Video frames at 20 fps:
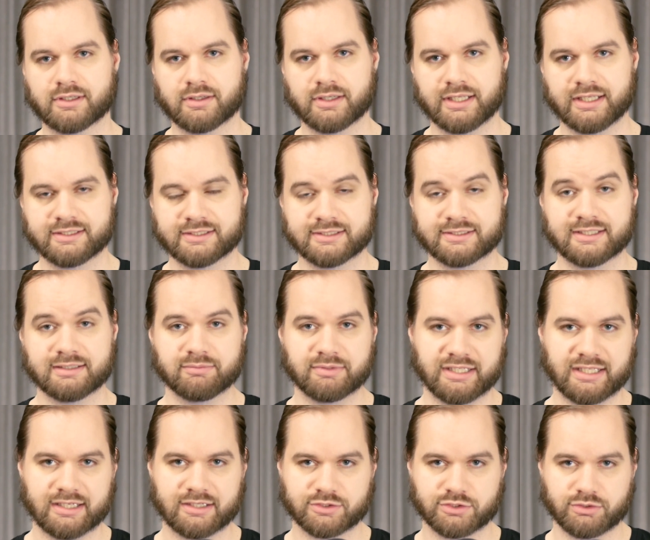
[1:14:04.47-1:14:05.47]
already existing, but
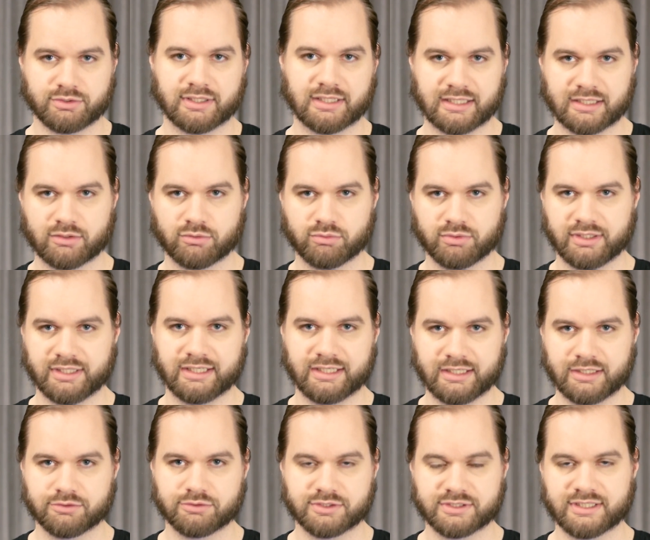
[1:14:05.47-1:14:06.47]
he actually created like a really
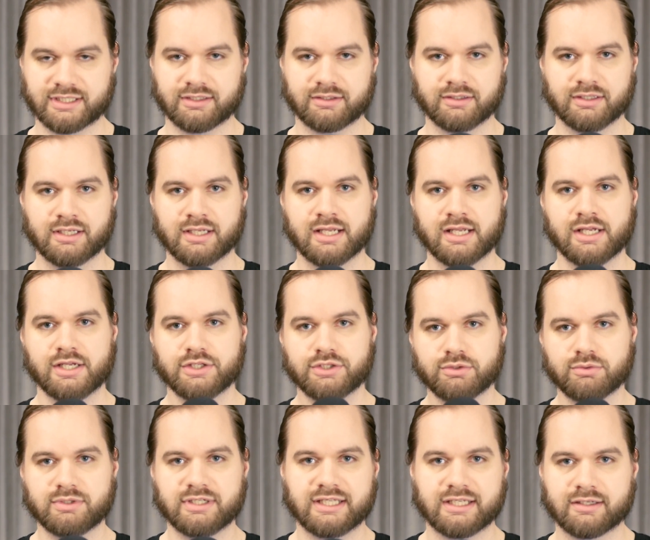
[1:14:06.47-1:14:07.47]
interesting,
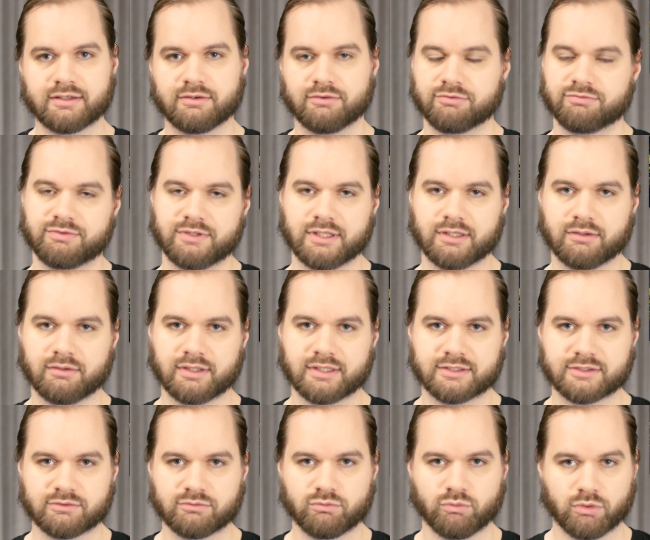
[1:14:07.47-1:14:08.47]
unique feel
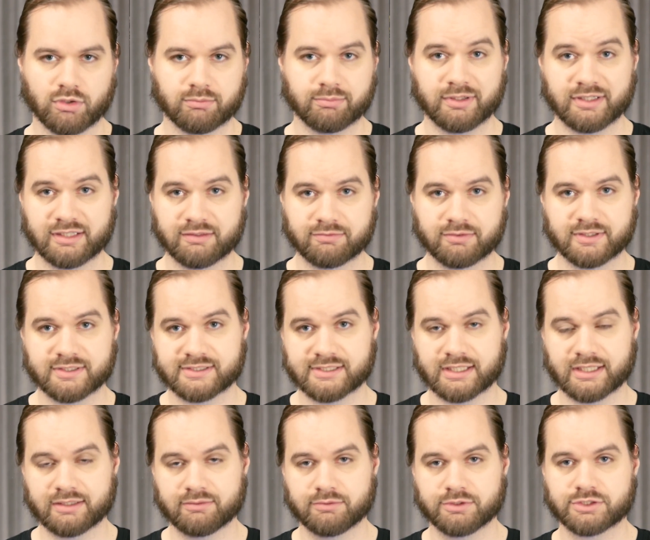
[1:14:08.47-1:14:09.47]
and world building for the
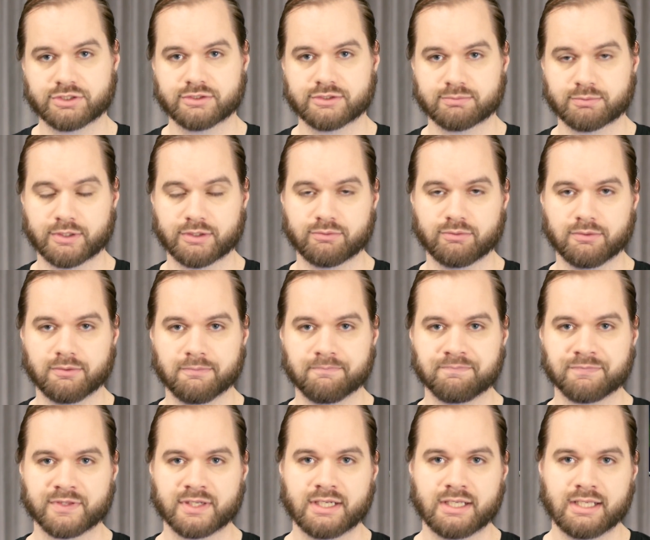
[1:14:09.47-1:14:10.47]
setting, which is pretty cool.
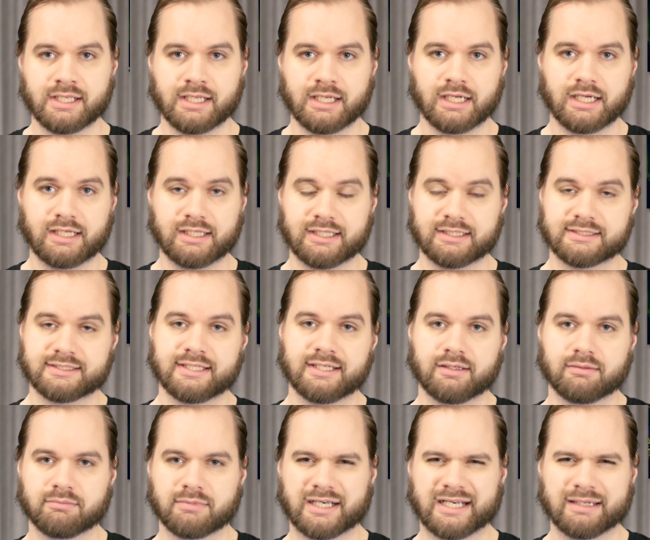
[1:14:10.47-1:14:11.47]
And then
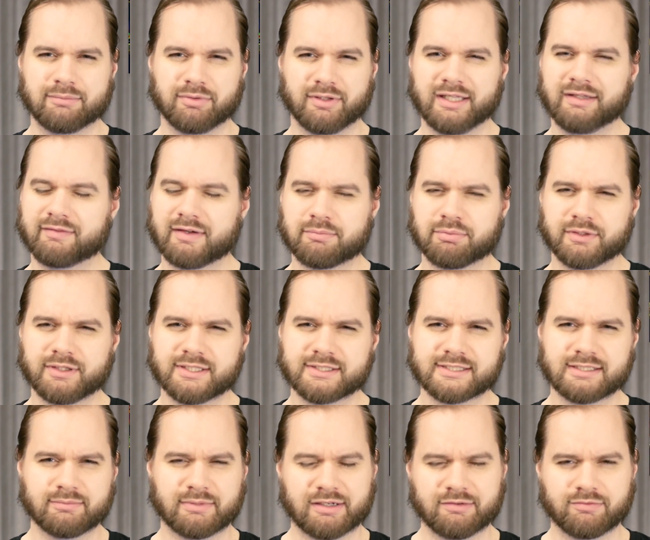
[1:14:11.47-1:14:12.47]
Tim, I believe I put
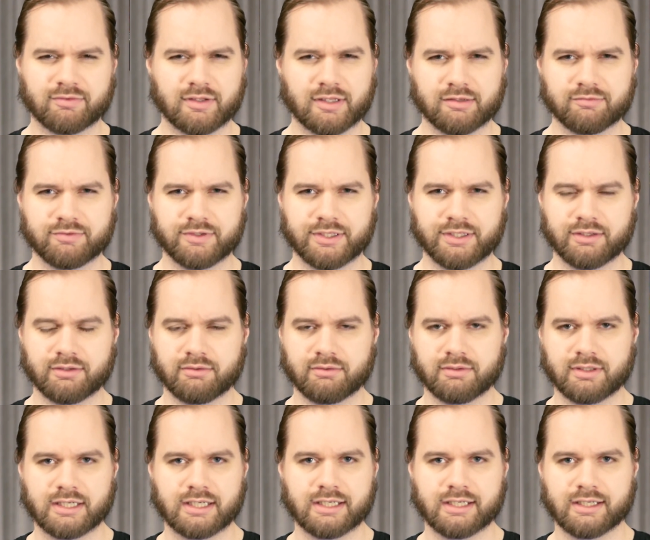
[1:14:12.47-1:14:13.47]
this in my Vault
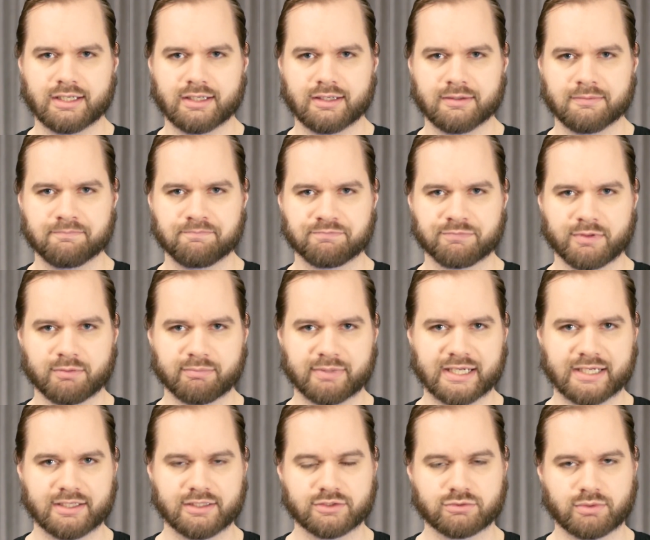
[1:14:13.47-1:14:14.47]
video
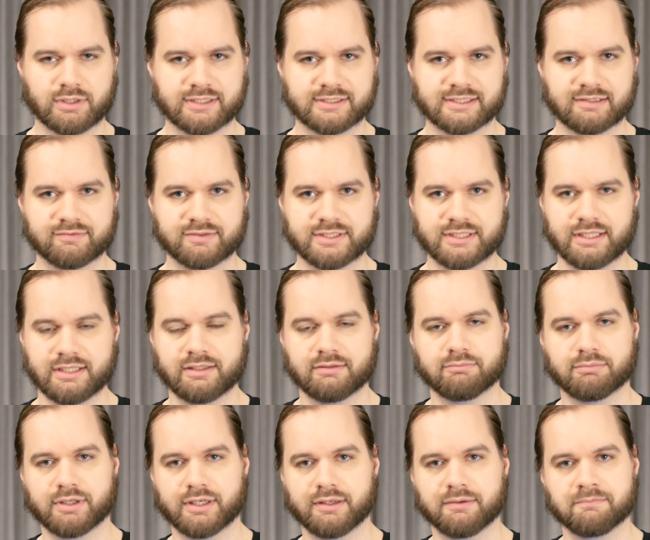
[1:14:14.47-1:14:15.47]
back in
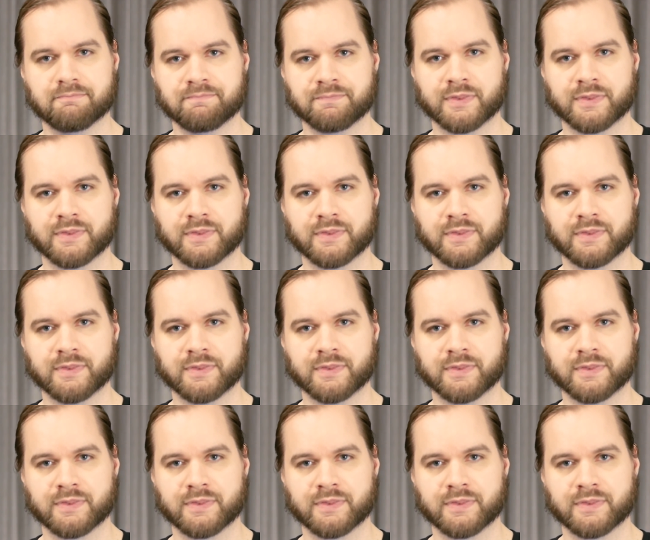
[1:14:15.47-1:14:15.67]
2017, but